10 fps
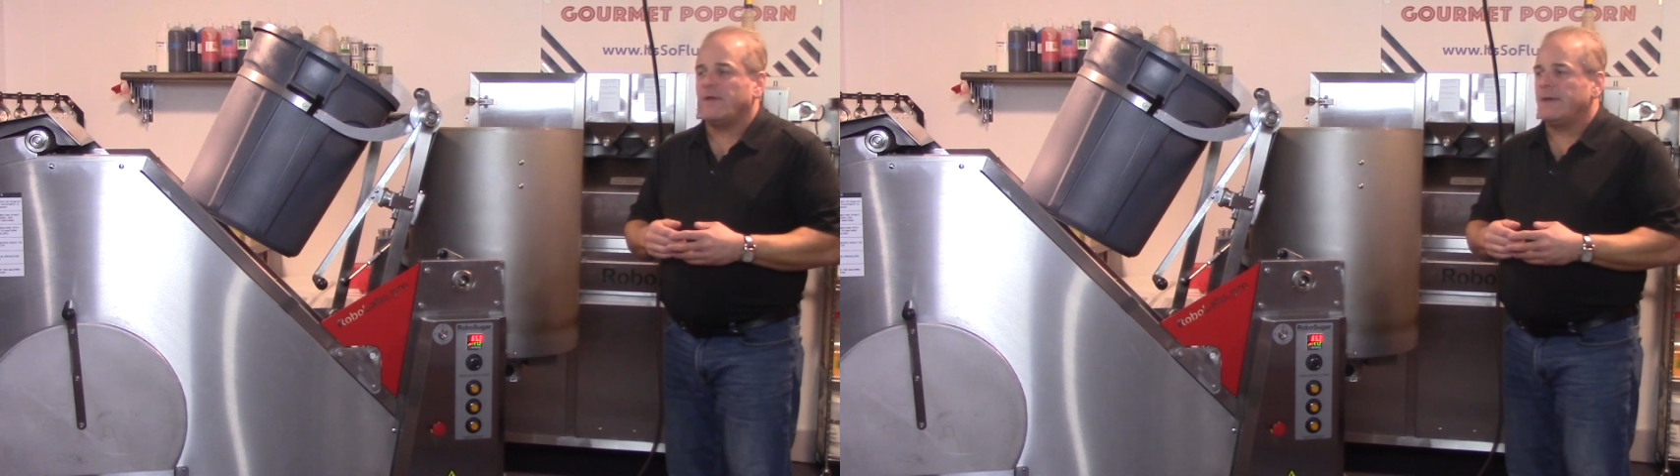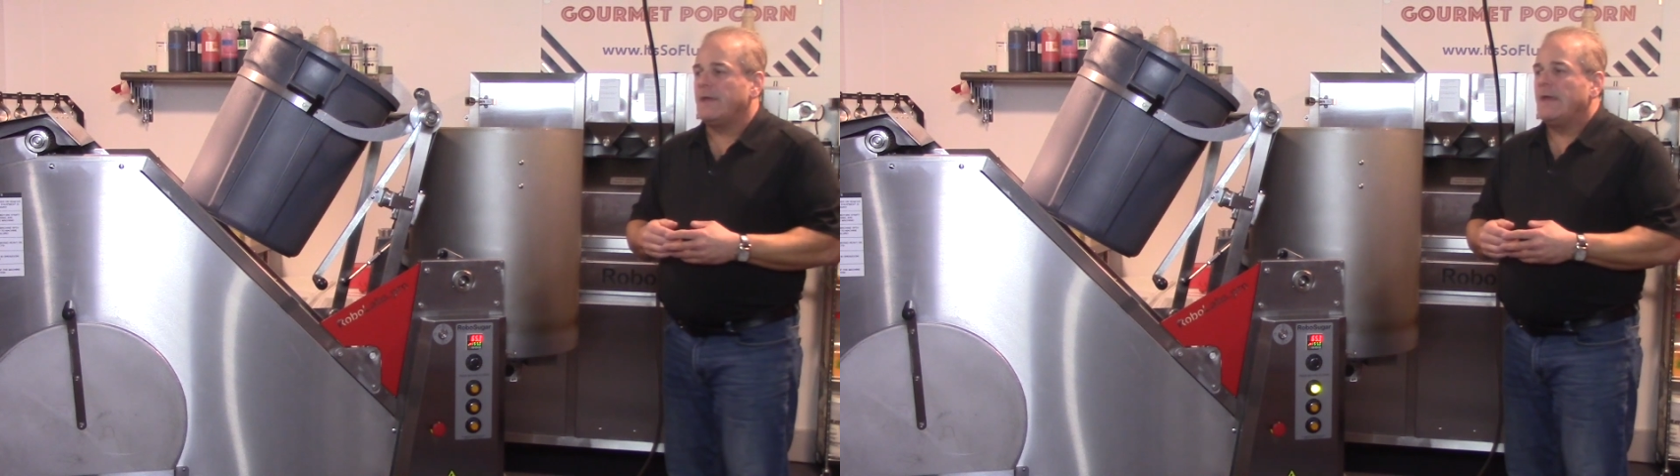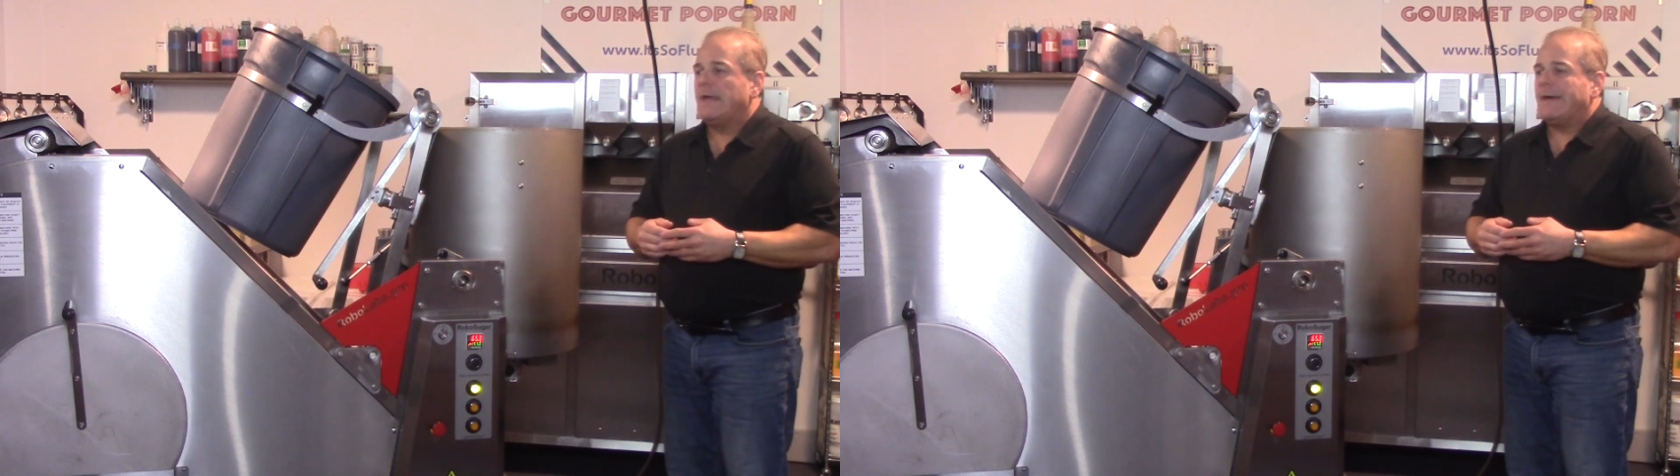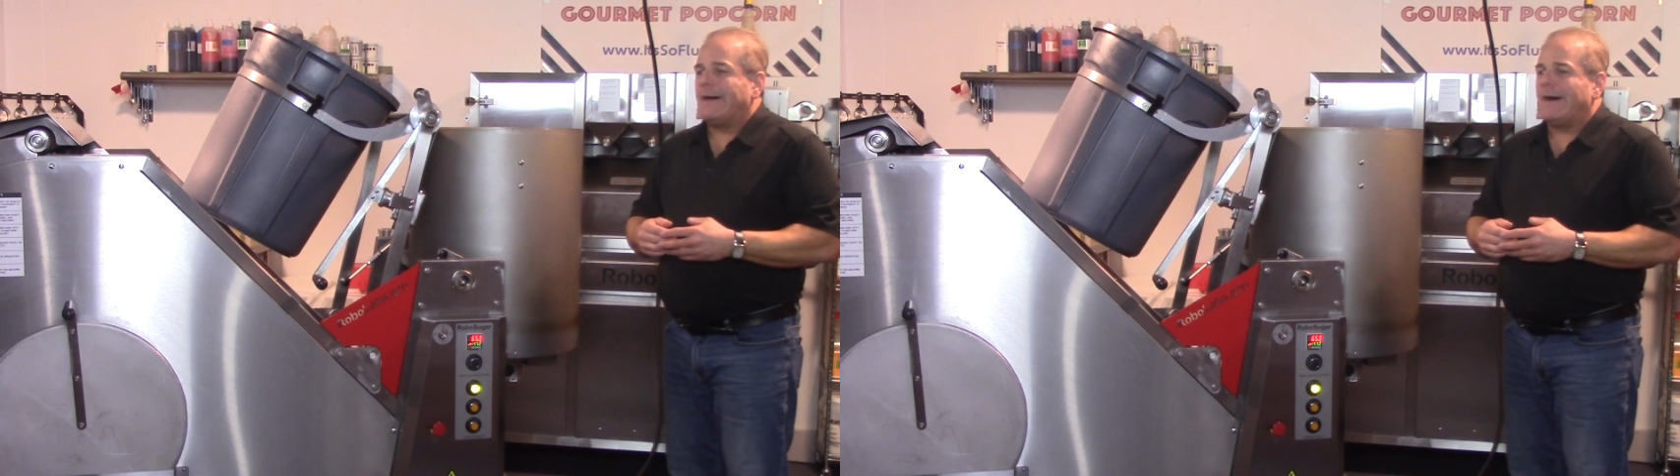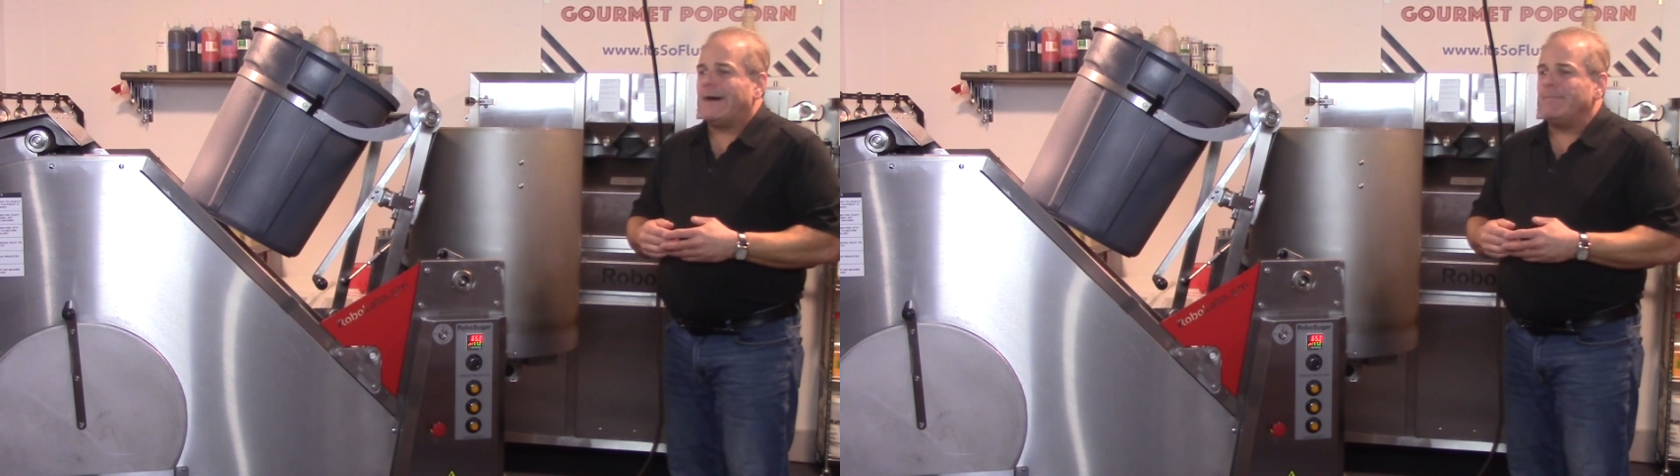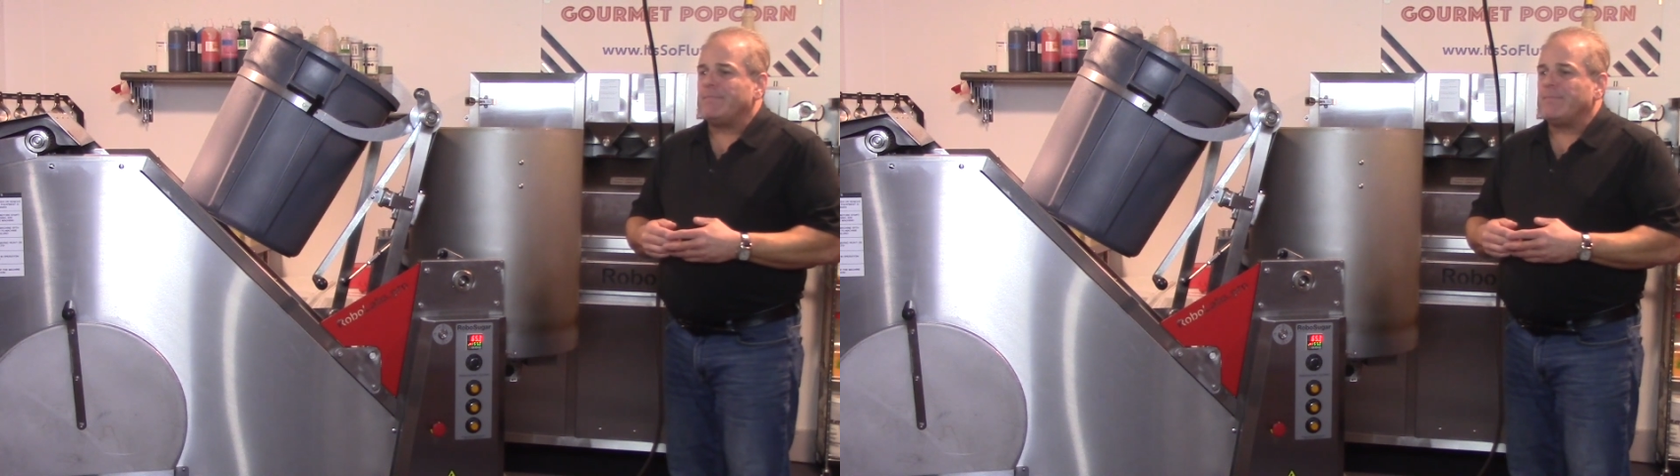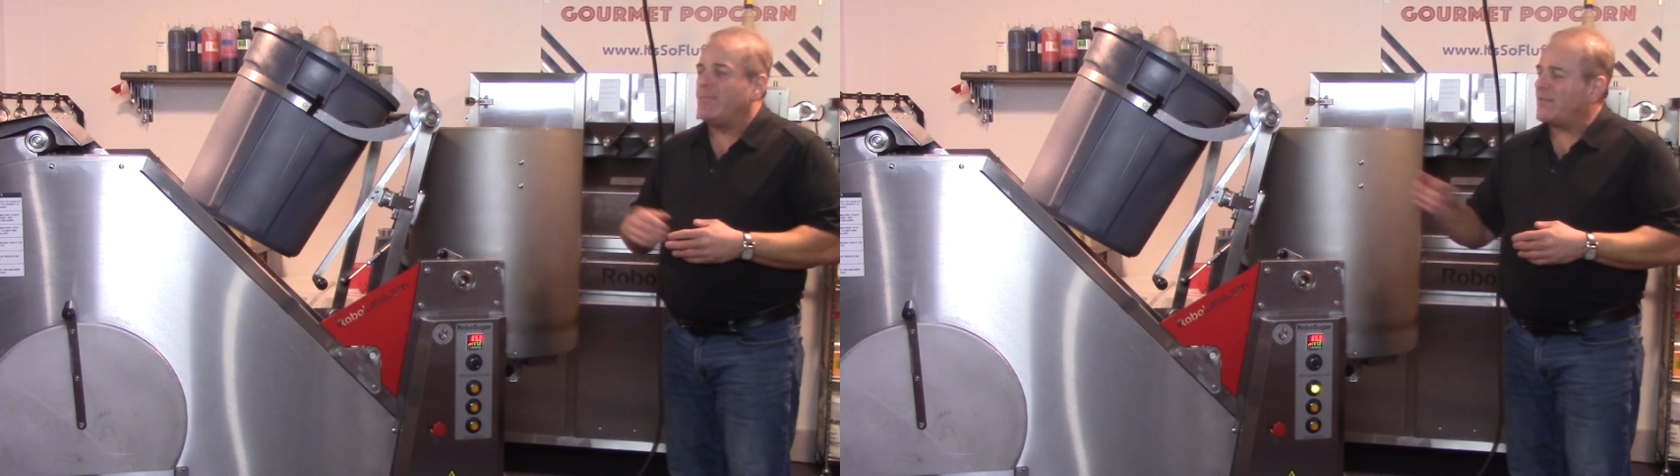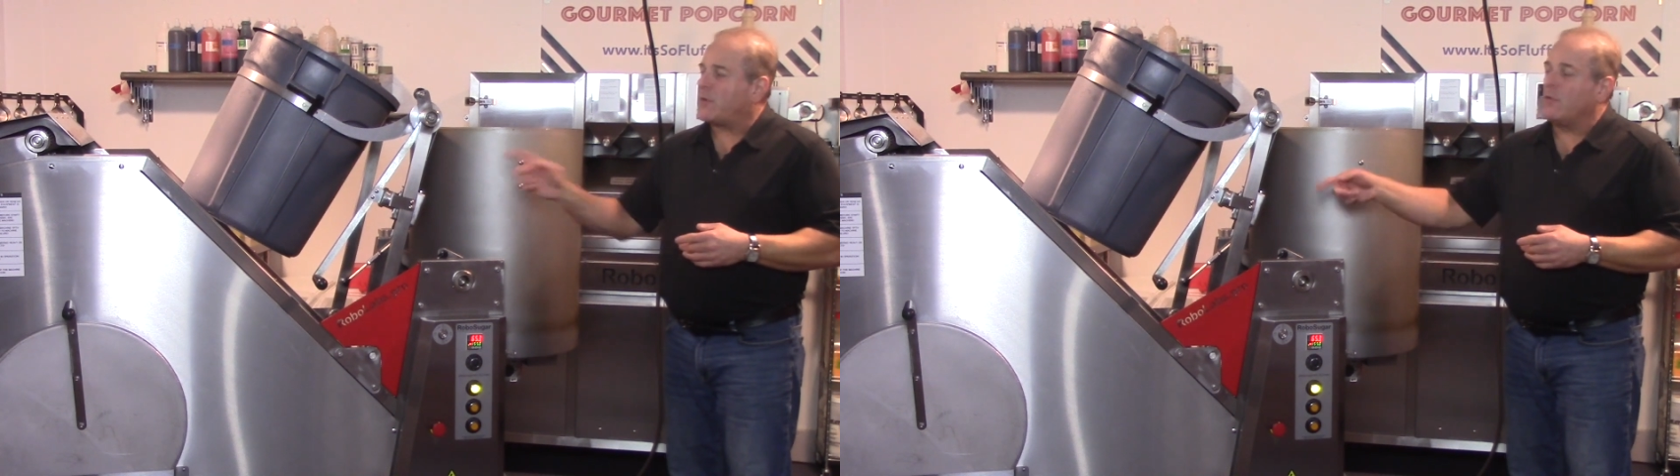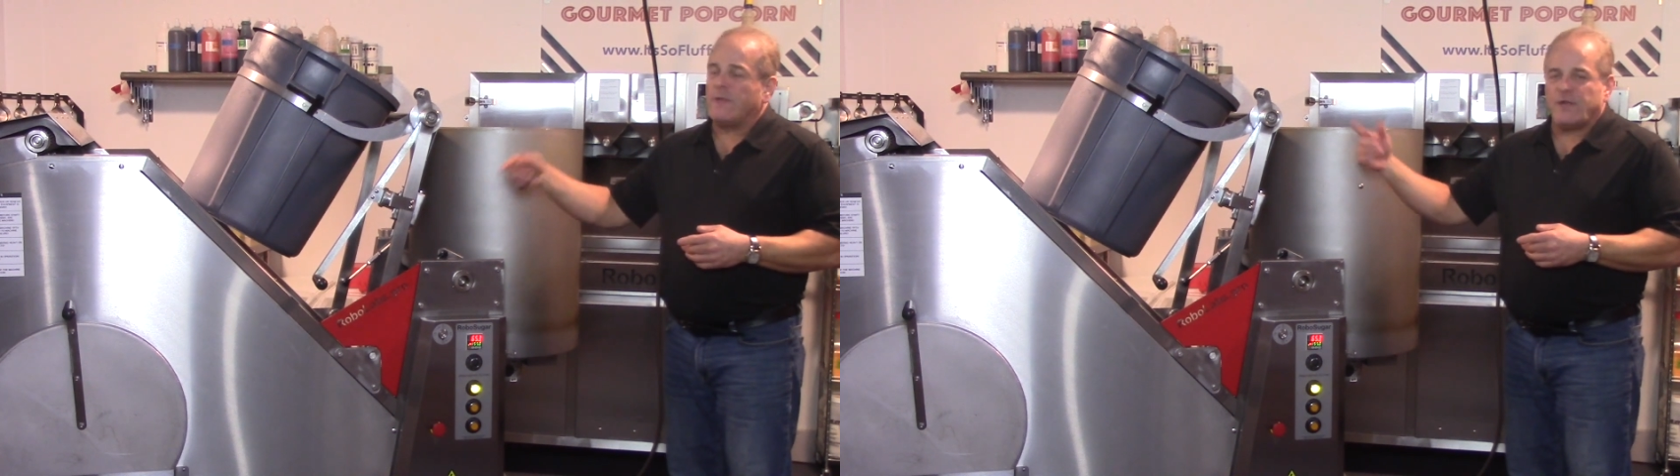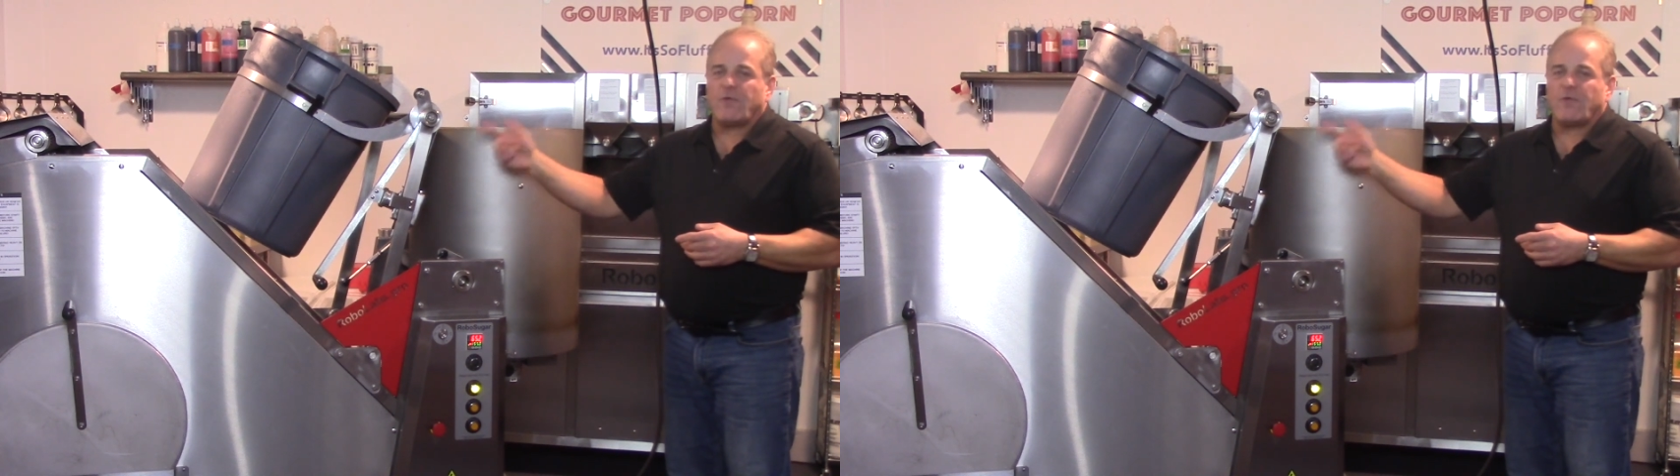in. Um, but the cooling